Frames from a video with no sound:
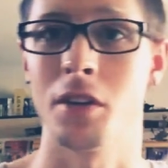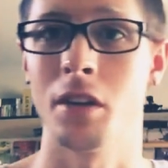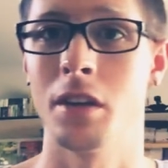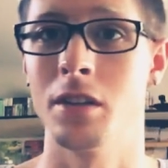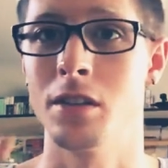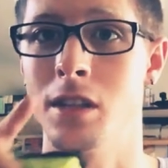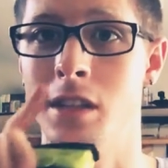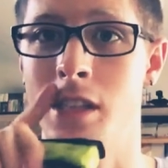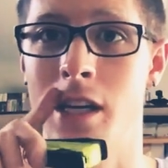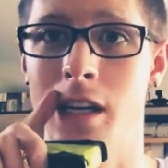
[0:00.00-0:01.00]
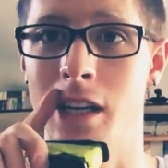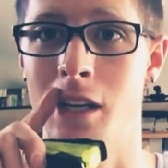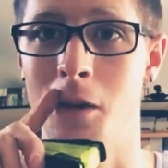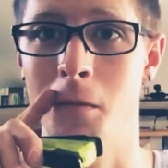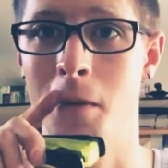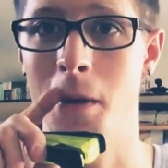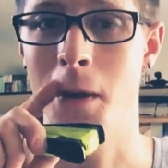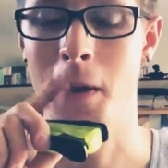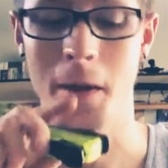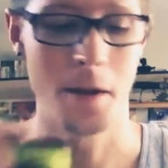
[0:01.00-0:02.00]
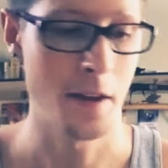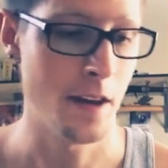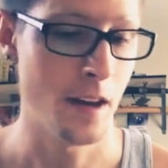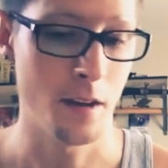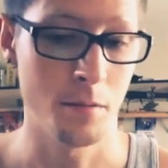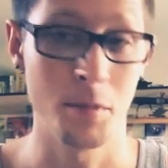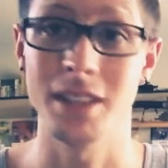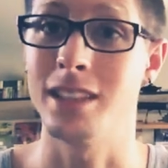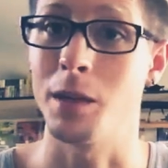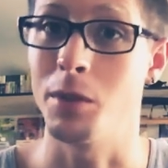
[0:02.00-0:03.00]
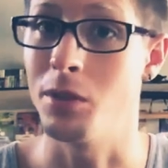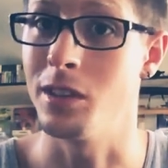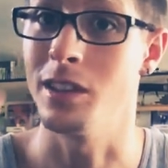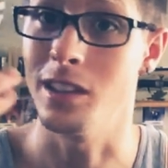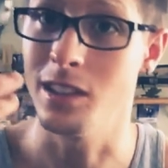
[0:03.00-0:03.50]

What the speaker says: I thought JC had got home. But stop using